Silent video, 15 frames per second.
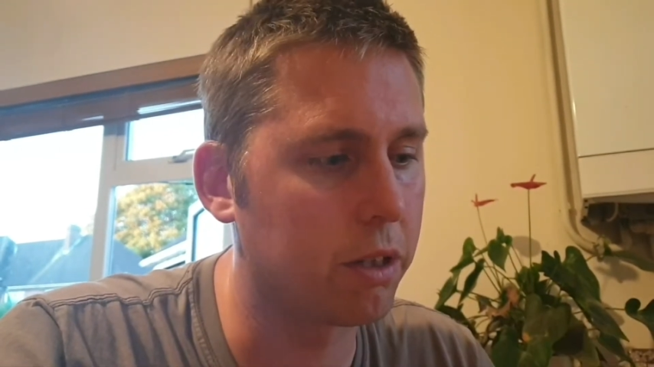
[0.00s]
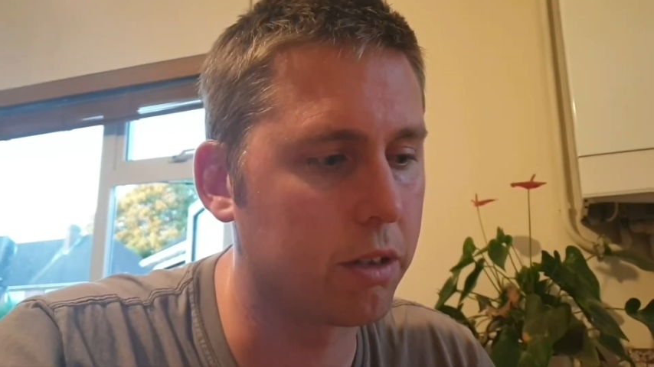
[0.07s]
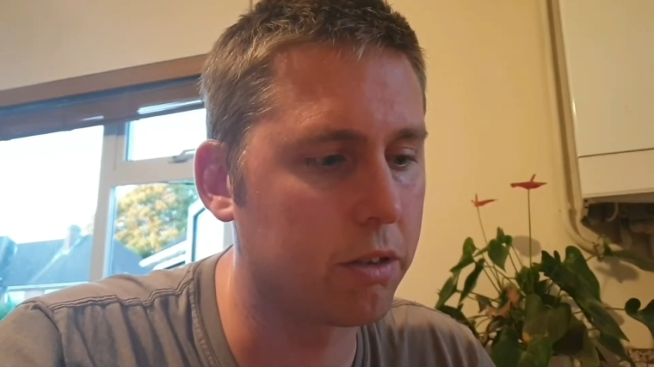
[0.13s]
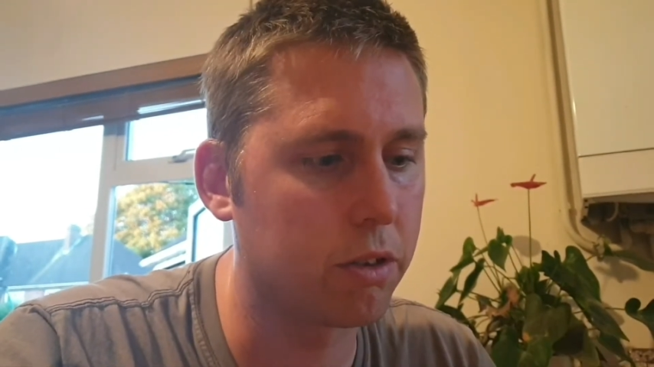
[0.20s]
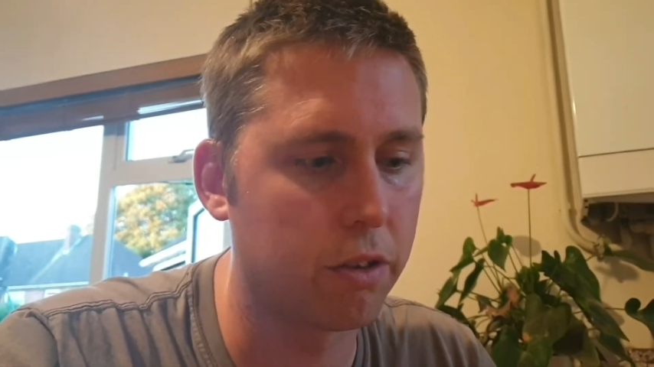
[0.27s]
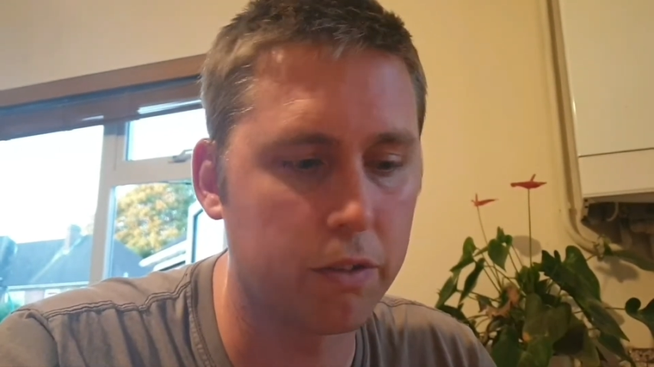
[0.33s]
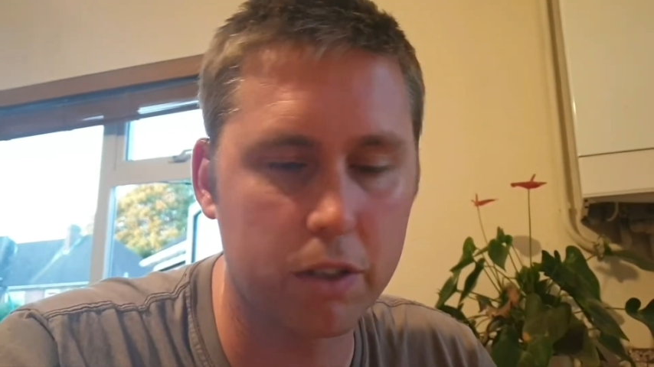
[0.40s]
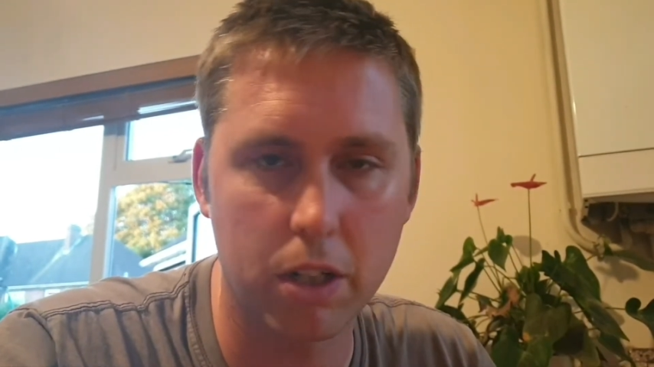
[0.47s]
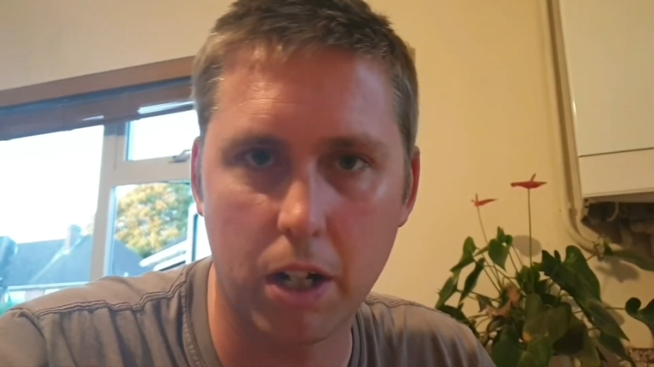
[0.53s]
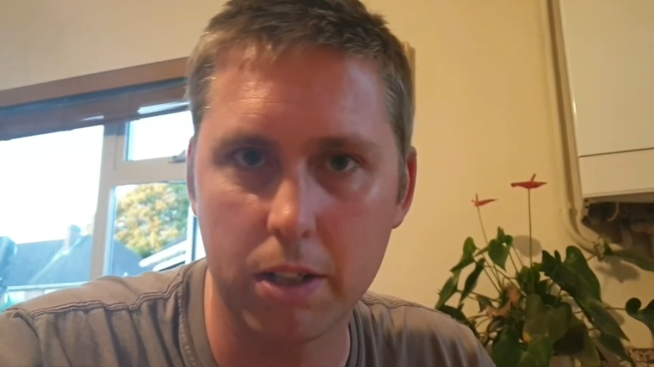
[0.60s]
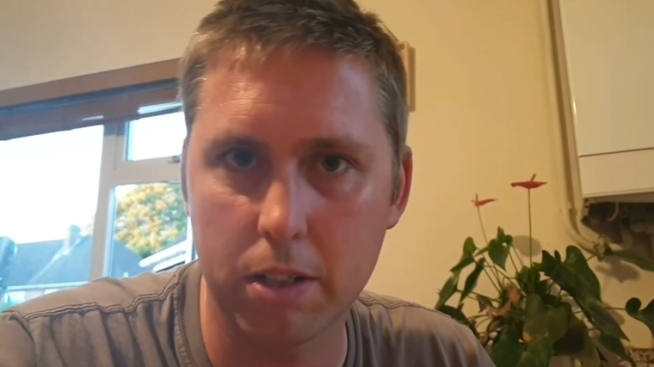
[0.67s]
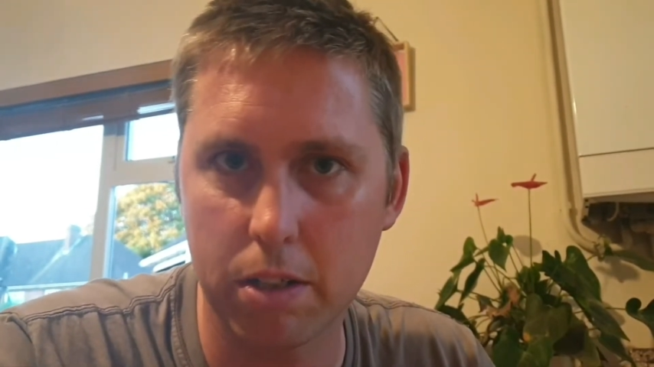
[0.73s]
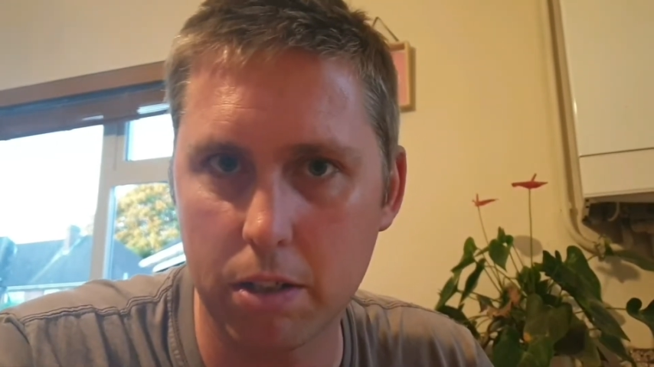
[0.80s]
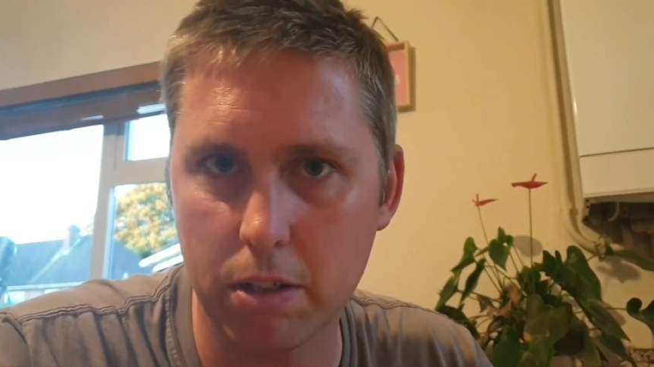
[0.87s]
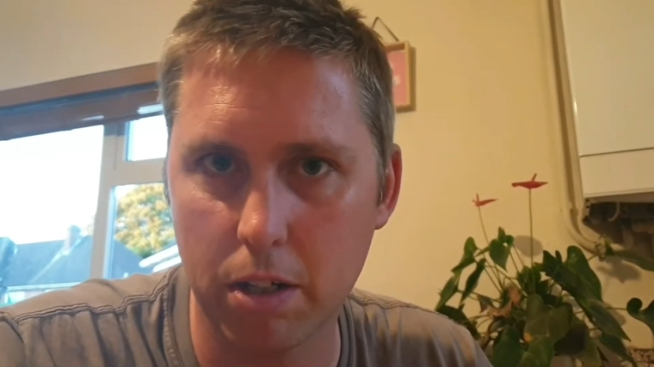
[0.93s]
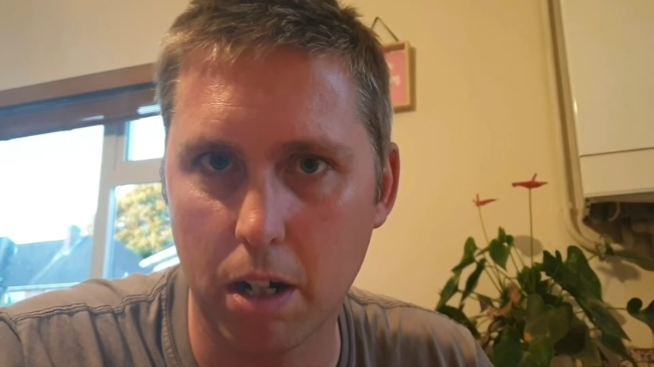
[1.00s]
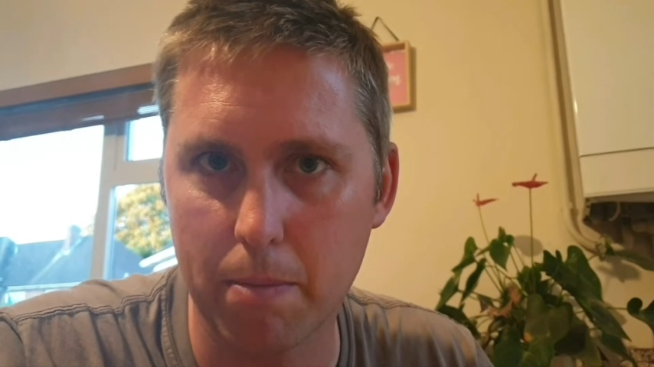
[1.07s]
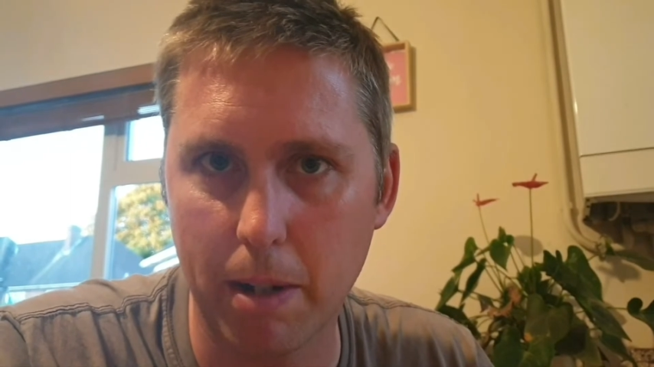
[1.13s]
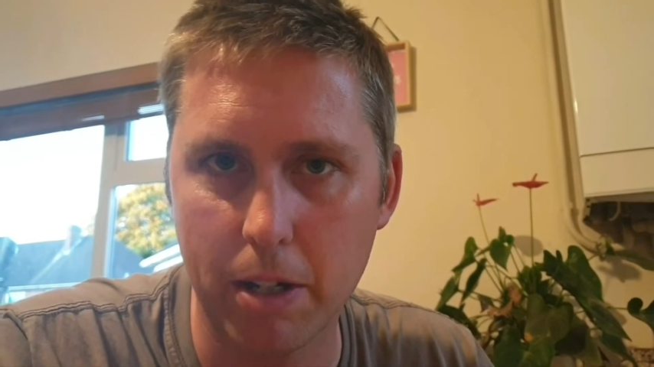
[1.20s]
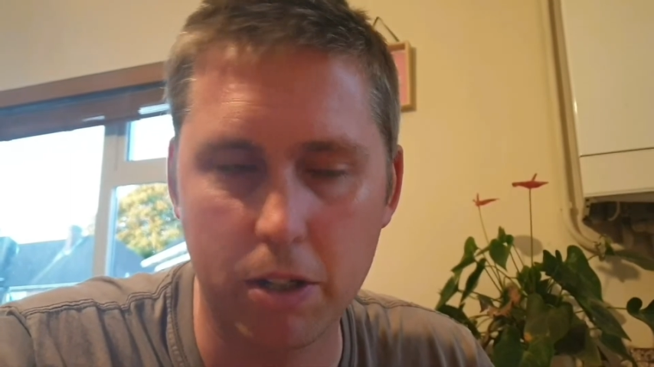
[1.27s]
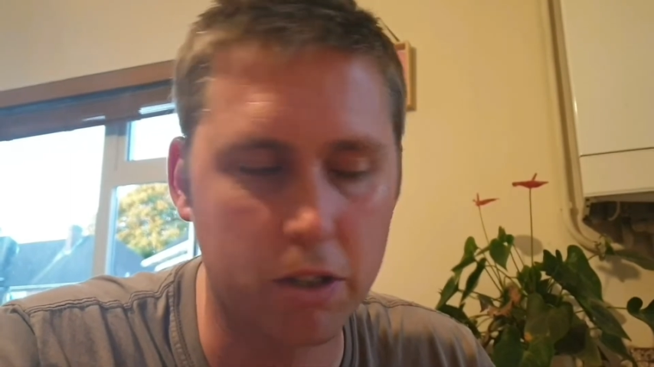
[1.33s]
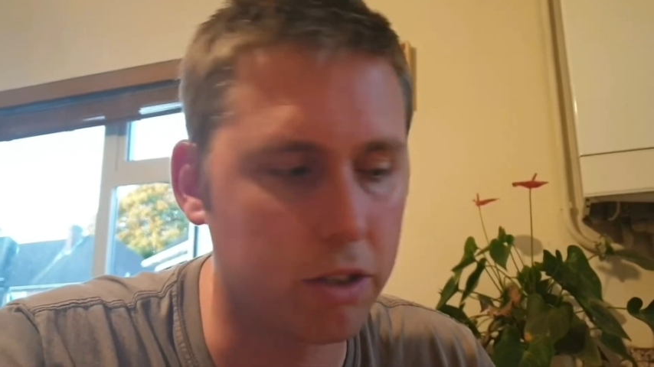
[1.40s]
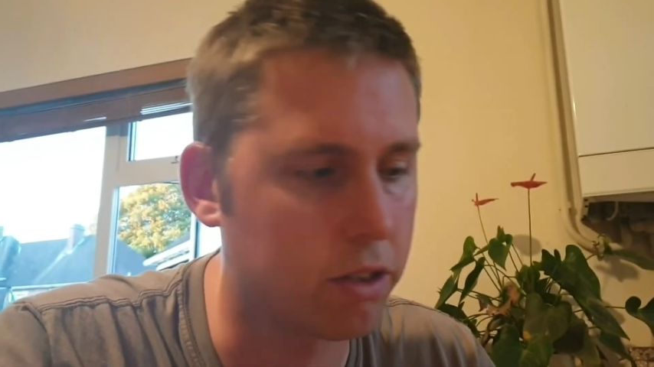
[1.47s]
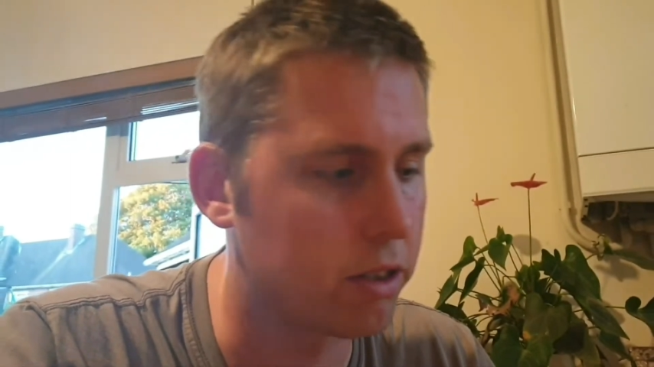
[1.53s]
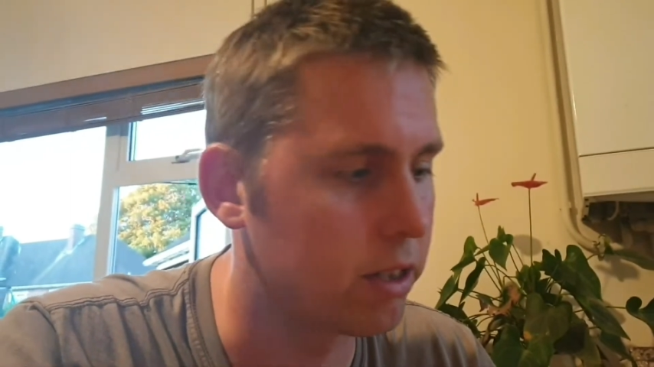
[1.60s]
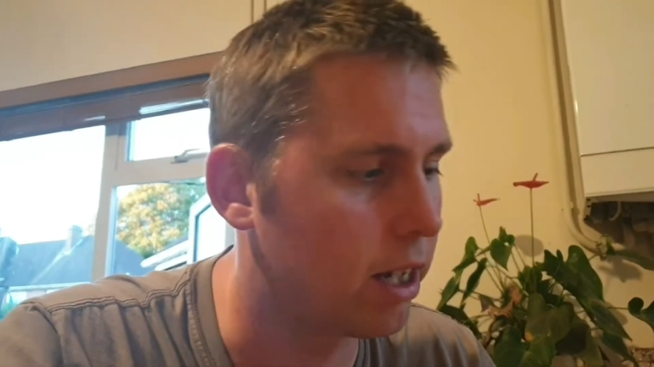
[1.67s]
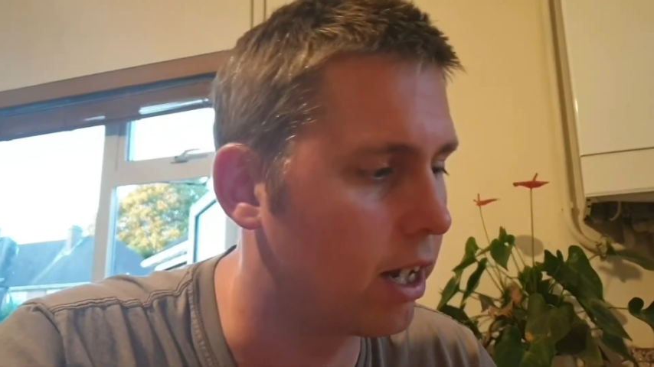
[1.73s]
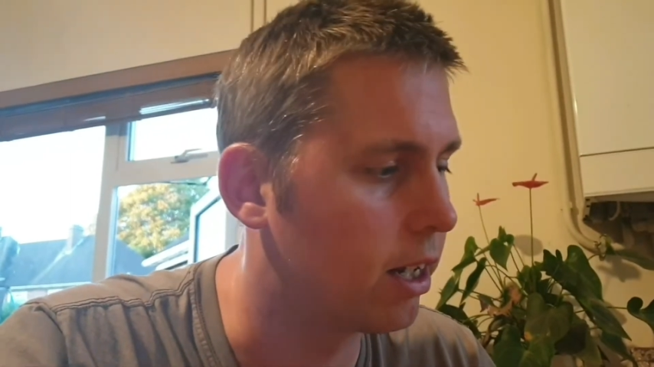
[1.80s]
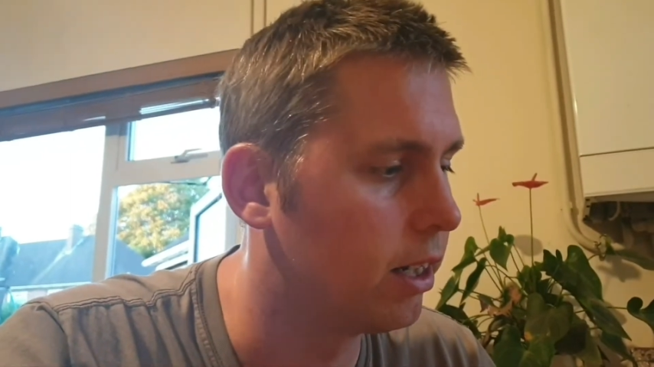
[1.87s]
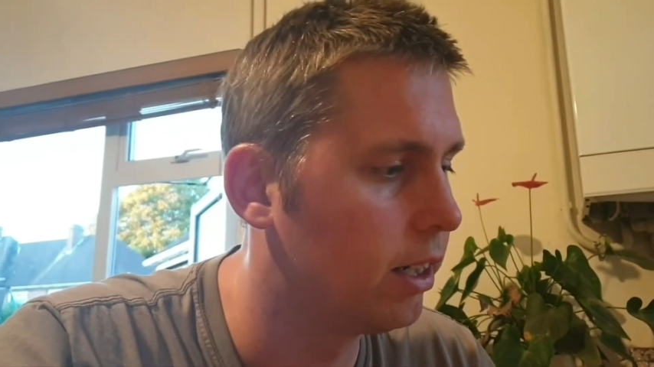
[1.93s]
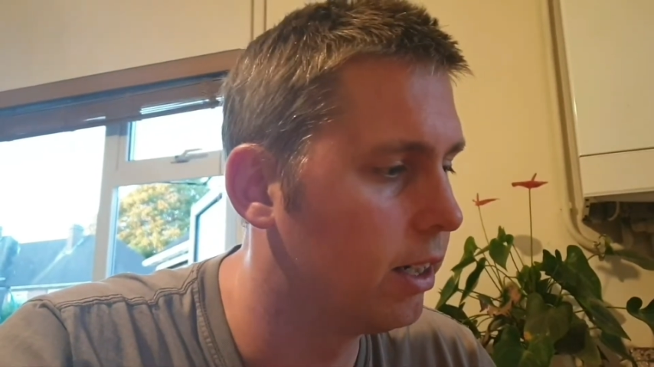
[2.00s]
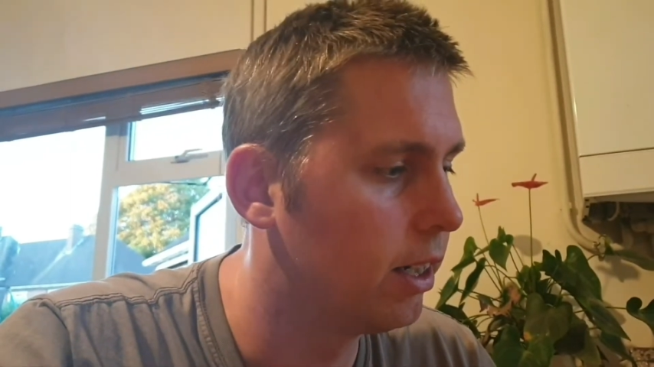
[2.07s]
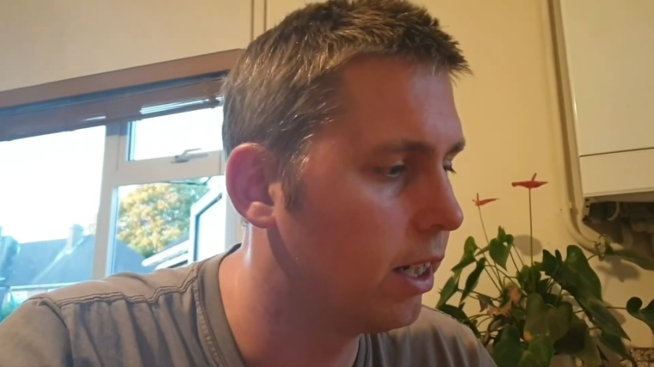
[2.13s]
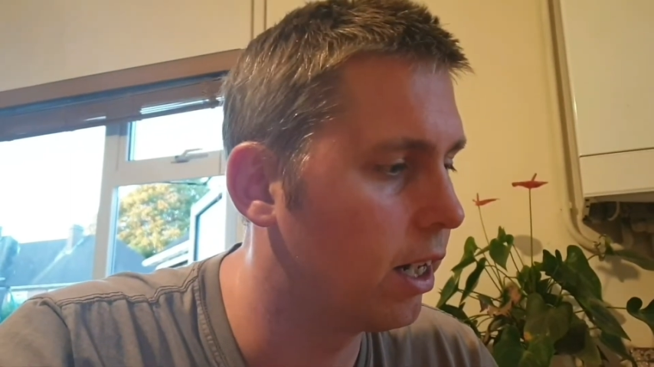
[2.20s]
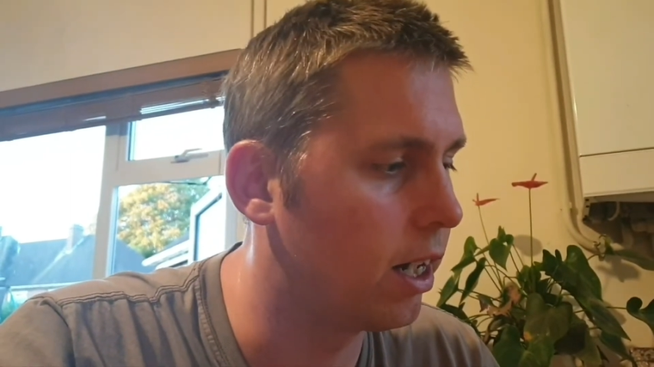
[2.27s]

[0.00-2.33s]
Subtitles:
all the sort of sizes and dimensions and that,